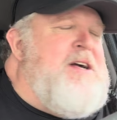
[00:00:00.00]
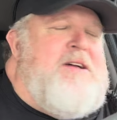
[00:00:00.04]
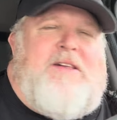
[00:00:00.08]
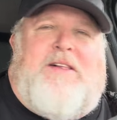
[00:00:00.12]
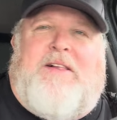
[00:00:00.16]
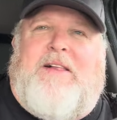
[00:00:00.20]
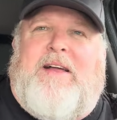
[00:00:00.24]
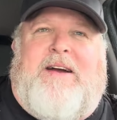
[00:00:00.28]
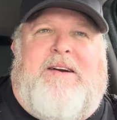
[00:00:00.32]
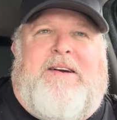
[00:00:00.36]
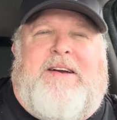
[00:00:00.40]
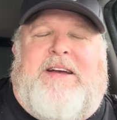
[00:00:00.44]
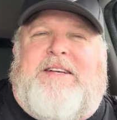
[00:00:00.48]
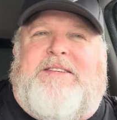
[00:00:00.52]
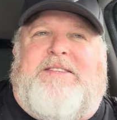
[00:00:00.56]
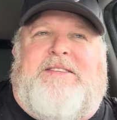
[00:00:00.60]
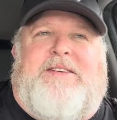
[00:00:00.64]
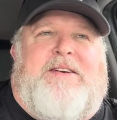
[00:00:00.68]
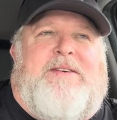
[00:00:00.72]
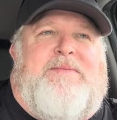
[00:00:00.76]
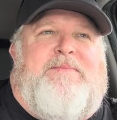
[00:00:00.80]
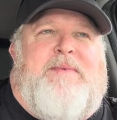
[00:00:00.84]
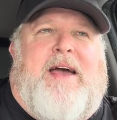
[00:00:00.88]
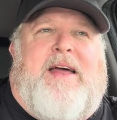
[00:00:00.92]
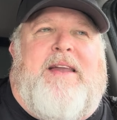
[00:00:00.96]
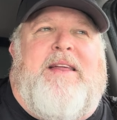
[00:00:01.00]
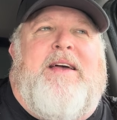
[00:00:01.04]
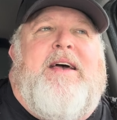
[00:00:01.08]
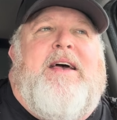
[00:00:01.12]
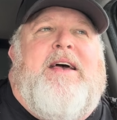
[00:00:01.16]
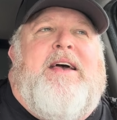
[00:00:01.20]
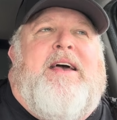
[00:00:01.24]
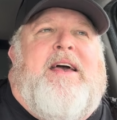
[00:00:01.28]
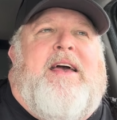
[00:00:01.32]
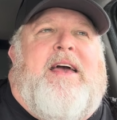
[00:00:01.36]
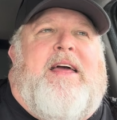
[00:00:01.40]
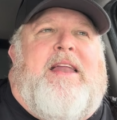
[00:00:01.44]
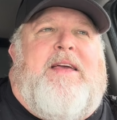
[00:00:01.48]
hilarious dude, man.
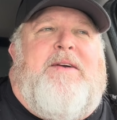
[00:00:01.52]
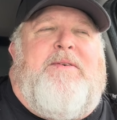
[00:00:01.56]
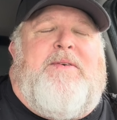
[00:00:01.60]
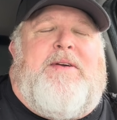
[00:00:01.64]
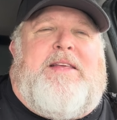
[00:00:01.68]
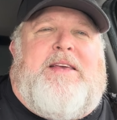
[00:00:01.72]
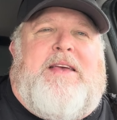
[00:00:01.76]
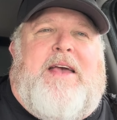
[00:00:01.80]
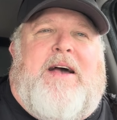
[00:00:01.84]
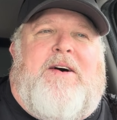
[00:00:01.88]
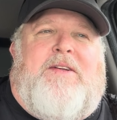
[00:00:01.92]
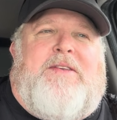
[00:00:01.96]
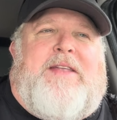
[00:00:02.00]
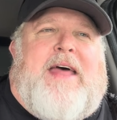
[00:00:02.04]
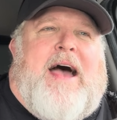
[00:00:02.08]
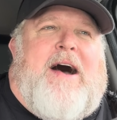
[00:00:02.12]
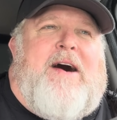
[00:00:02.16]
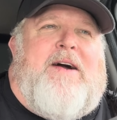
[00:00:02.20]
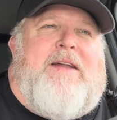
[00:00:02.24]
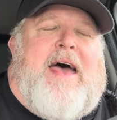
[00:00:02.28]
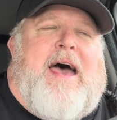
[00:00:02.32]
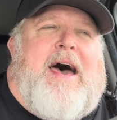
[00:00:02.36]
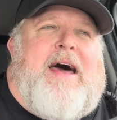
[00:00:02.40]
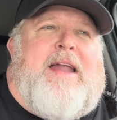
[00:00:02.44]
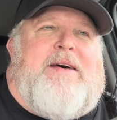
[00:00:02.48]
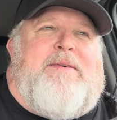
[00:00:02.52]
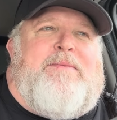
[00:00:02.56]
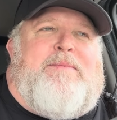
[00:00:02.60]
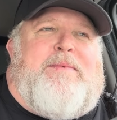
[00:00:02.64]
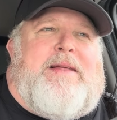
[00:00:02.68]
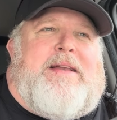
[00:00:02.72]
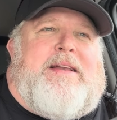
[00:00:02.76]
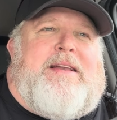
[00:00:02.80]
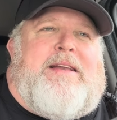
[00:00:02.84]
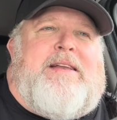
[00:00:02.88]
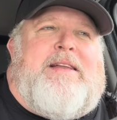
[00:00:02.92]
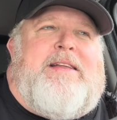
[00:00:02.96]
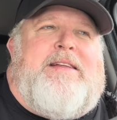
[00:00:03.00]
And he would yell down at him,
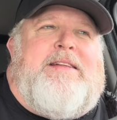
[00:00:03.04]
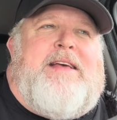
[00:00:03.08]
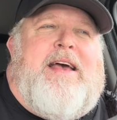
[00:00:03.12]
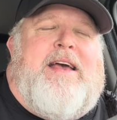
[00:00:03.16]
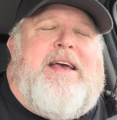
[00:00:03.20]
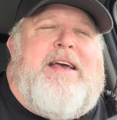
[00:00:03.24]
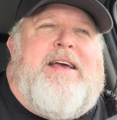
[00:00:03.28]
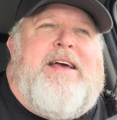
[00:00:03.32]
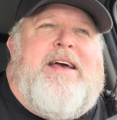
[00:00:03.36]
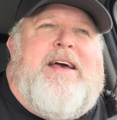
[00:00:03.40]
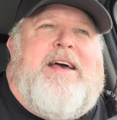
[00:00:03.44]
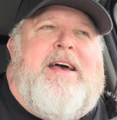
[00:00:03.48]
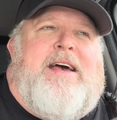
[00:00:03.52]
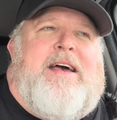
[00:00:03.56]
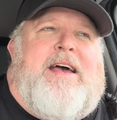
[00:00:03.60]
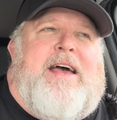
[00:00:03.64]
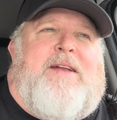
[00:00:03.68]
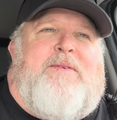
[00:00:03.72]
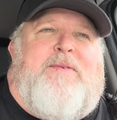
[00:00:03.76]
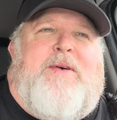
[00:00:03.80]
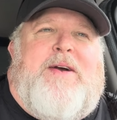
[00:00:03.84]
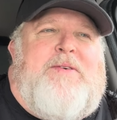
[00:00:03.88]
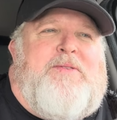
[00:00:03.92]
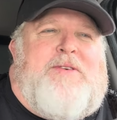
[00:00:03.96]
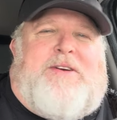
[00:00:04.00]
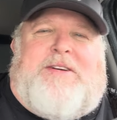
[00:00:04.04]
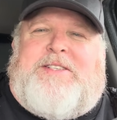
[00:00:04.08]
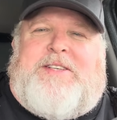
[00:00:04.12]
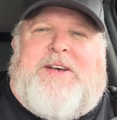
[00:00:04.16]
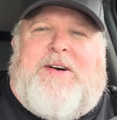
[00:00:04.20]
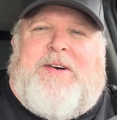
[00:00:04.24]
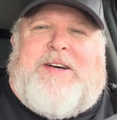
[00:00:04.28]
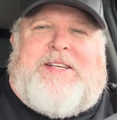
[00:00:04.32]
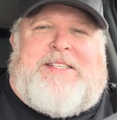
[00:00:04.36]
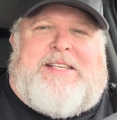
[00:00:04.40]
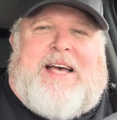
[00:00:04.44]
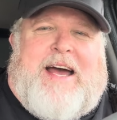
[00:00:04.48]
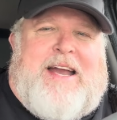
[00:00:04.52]
and and we were
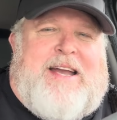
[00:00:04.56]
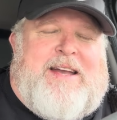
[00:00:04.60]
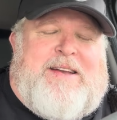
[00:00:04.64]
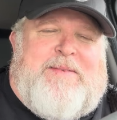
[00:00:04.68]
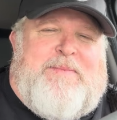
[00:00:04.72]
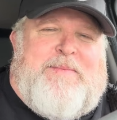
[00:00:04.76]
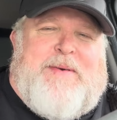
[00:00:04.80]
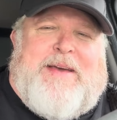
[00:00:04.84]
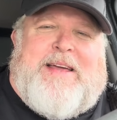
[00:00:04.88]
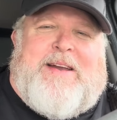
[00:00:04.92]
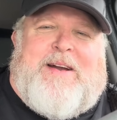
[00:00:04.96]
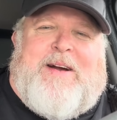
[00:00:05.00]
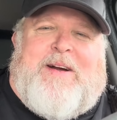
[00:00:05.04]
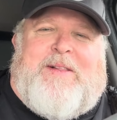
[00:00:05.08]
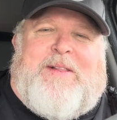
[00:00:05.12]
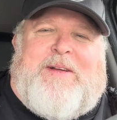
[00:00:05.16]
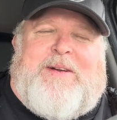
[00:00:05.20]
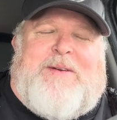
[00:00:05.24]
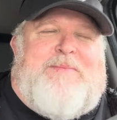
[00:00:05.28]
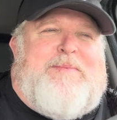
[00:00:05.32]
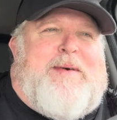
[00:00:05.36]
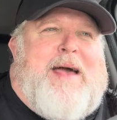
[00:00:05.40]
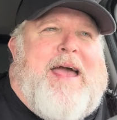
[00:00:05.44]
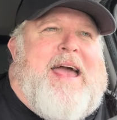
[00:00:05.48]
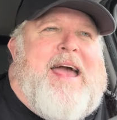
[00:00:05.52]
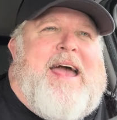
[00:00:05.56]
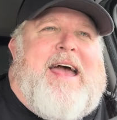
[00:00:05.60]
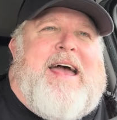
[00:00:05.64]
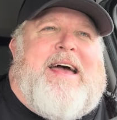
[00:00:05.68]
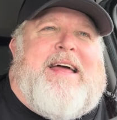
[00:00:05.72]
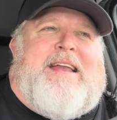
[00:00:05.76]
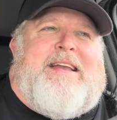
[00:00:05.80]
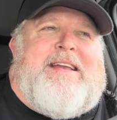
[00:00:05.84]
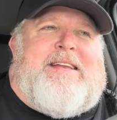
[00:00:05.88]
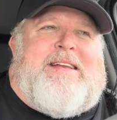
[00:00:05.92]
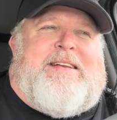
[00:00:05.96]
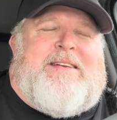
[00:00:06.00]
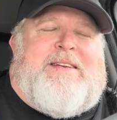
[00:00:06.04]
so excited to be in our little
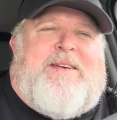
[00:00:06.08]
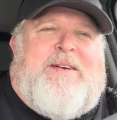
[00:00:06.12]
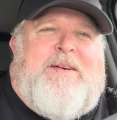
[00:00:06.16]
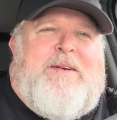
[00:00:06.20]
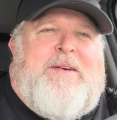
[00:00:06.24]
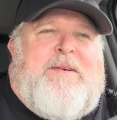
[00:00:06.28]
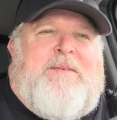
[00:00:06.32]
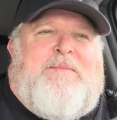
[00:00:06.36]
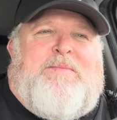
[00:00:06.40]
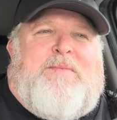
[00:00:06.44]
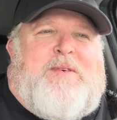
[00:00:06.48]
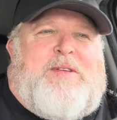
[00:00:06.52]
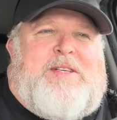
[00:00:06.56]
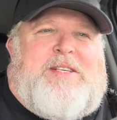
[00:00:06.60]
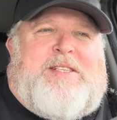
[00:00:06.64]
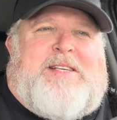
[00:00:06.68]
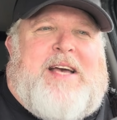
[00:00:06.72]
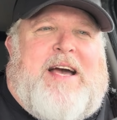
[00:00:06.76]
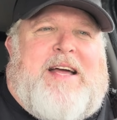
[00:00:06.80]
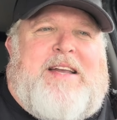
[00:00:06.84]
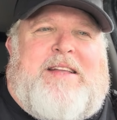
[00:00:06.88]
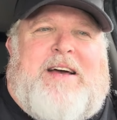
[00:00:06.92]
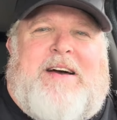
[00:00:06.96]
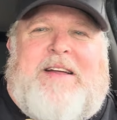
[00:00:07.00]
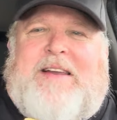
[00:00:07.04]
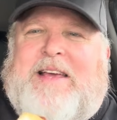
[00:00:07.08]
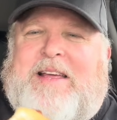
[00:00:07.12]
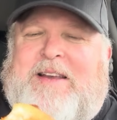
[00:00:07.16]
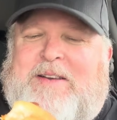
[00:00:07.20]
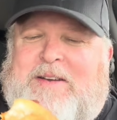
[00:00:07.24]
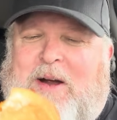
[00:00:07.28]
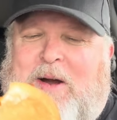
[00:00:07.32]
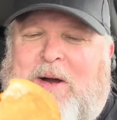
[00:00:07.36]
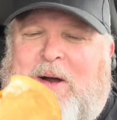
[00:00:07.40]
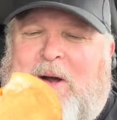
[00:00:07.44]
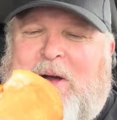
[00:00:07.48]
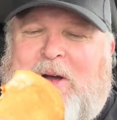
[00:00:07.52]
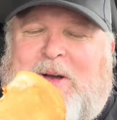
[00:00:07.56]
band, and we just got done
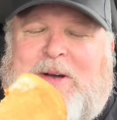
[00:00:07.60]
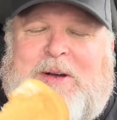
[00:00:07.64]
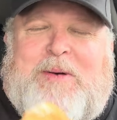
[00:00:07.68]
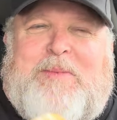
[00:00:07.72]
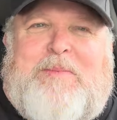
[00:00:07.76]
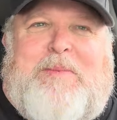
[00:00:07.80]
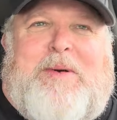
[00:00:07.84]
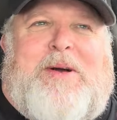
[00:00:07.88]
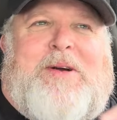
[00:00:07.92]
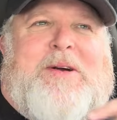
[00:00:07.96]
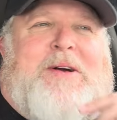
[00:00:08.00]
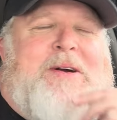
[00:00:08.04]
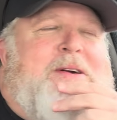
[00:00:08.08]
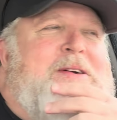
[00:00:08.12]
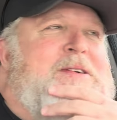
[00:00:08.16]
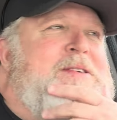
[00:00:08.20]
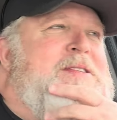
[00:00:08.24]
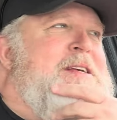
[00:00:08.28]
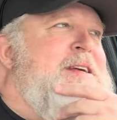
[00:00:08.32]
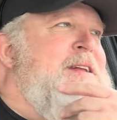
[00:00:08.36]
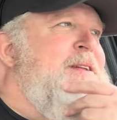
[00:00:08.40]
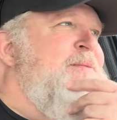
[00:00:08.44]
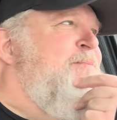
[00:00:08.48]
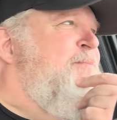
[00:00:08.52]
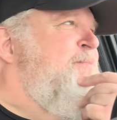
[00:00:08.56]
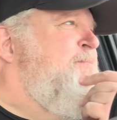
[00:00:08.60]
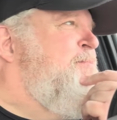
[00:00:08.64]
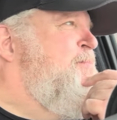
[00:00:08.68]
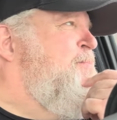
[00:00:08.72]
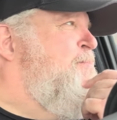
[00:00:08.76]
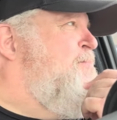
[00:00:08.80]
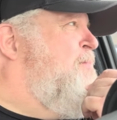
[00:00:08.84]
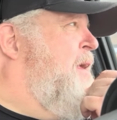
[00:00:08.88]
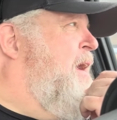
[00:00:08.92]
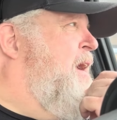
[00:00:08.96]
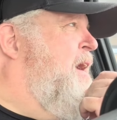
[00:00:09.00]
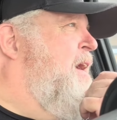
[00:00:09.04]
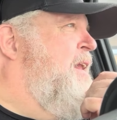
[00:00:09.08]
eating our Arco burgers, and
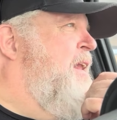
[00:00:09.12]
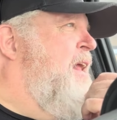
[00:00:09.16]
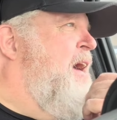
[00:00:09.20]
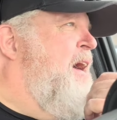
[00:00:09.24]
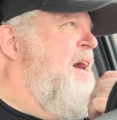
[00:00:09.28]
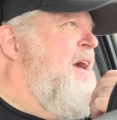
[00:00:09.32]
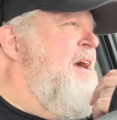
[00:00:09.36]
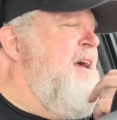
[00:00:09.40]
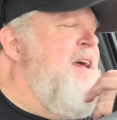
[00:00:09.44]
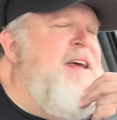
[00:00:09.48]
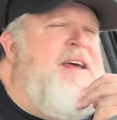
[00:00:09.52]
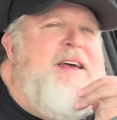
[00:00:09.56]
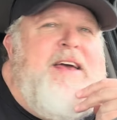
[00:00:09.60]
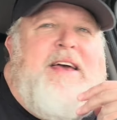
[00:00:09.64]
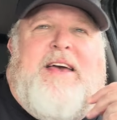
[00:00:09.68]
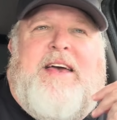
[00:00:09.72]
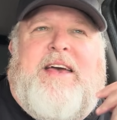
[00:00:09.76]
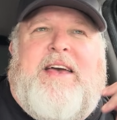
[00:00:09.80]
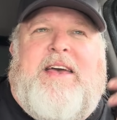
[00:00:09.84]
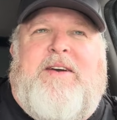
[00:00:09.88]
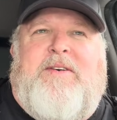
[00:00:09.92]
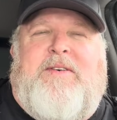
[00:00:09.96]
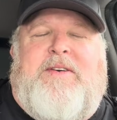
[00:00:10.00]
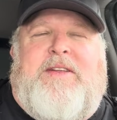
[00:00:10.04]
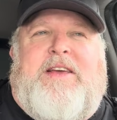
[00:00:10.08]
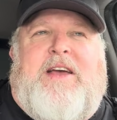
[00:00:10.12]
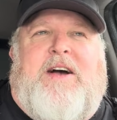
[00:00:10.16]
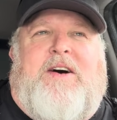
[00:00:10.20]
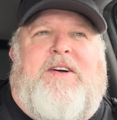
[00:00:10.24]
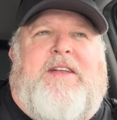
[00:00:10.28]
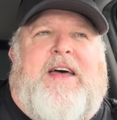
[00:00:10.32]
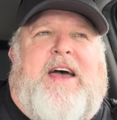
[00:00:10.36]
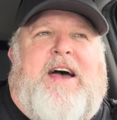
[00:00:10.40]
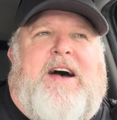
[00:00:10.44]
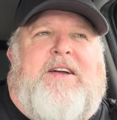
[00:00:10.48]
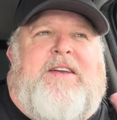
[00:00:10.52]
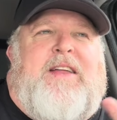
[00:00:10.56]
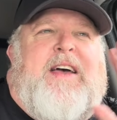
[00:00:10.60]
and uh, he would yell
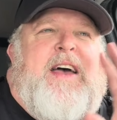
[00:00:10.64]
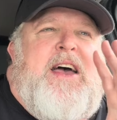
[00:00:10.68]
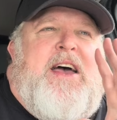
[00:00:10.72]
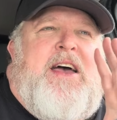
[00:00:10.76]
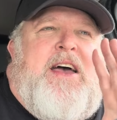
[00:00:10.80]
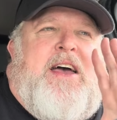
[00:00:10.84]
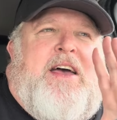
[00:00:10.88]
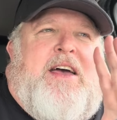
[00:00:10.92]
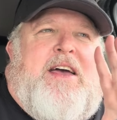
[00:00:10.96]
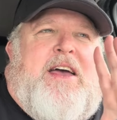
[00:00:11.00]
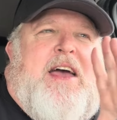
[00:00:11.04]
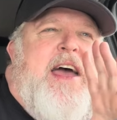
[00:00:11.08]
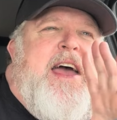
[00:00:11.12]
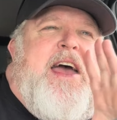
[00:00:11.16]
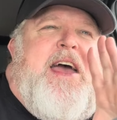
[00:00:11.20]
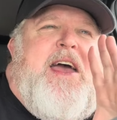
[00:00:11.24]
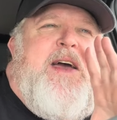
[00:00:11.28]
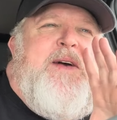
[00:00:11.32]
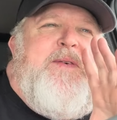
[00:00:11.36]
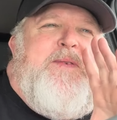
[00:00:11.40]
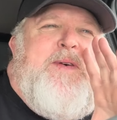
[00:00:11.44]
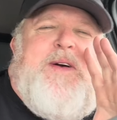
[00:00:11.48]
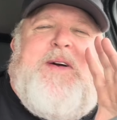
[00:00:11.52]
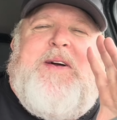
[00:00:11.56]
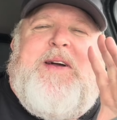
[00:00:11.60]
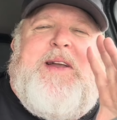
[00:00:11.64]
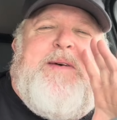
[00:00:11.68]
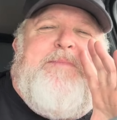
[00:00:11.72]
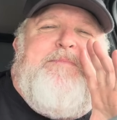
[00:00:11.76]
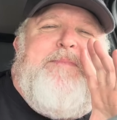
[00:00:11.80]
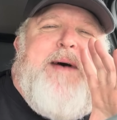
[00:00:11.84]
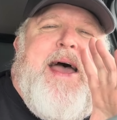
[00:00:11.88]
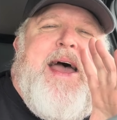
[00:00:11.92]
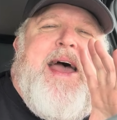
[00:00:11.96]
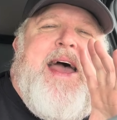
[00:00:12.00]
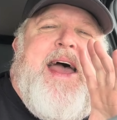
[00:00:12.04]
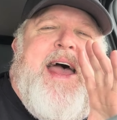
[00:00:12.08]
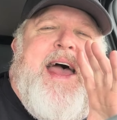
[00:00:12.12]
down hey, we're in a
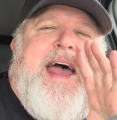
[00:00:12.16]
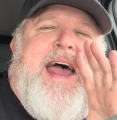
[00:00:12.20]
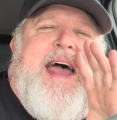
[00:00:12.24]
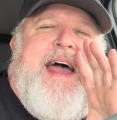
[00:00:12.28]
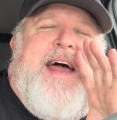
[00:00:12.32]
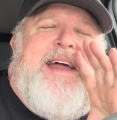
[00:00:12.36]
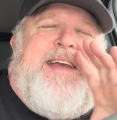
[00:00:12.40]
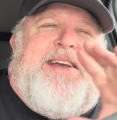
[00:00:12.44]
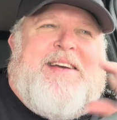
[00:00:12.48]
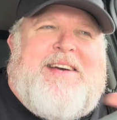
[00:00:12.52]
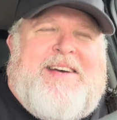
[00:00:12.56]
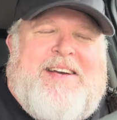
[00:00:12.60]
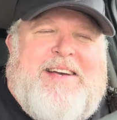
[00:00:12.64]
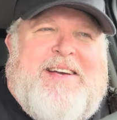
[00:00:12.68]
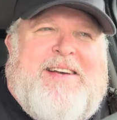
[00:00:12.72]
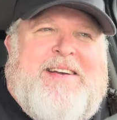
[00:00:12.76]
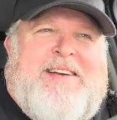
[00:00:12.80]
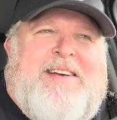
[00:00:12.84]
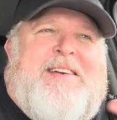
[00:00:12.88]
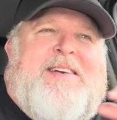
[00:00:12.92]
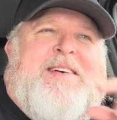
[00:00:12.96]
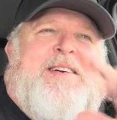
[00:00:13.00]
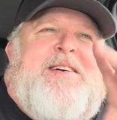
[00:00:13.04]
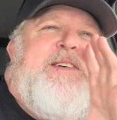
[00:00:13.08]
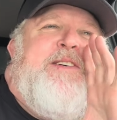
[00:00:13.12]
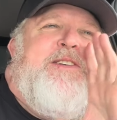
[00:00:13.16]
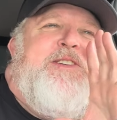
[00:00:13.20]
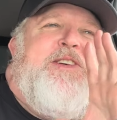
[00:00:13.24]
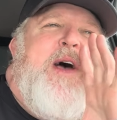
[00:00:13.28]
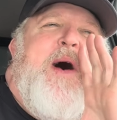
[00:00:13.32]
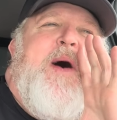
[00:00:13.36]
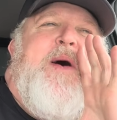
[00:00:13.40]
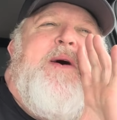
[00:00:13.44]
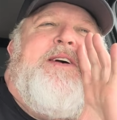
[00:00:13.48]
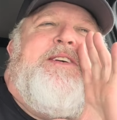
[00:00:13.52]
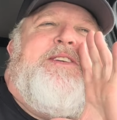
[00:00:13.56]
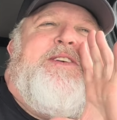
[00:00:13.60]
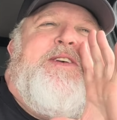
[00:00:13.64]
band.
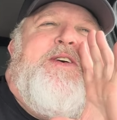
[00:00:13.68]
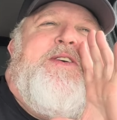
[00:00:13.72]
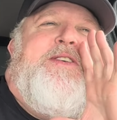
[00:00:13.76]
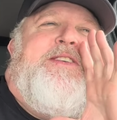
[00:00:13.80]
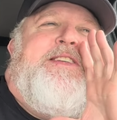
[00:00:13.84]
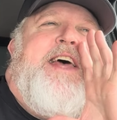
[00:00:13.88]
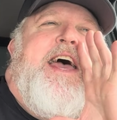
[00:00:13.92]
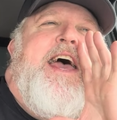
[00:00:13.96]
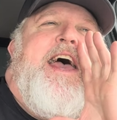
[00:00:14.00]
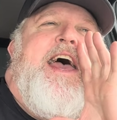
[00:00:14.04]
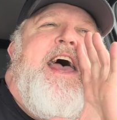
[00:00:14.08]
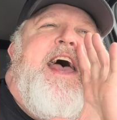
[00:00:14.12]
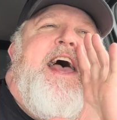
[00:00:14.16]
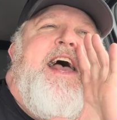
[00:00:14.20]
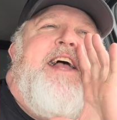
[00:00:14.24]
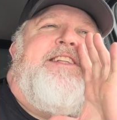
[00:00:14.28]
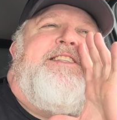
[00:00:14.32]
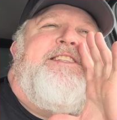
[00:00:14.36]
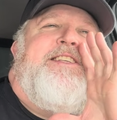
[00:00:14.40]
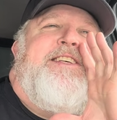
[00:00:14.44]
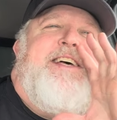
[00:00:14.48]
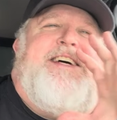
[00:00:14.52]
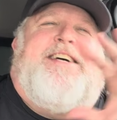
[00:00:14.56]
Show us your tits.